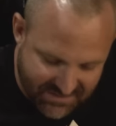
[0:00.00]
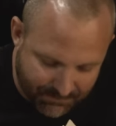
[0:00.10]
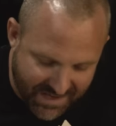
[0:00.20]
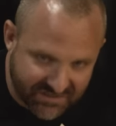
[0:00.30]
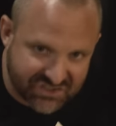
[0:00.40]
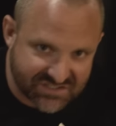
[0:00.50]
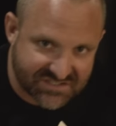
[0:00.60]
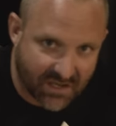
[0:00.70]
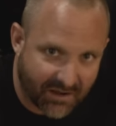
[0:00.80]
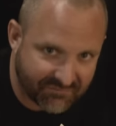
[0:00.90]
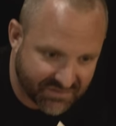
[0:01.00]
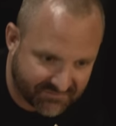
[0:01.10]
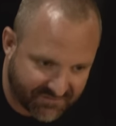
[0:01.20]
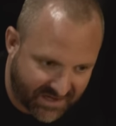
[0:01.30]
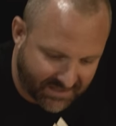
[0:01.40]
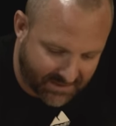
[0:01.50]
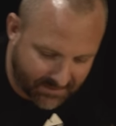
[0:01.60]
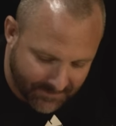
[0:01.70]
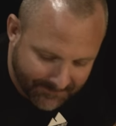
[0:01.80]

dimensions of the van.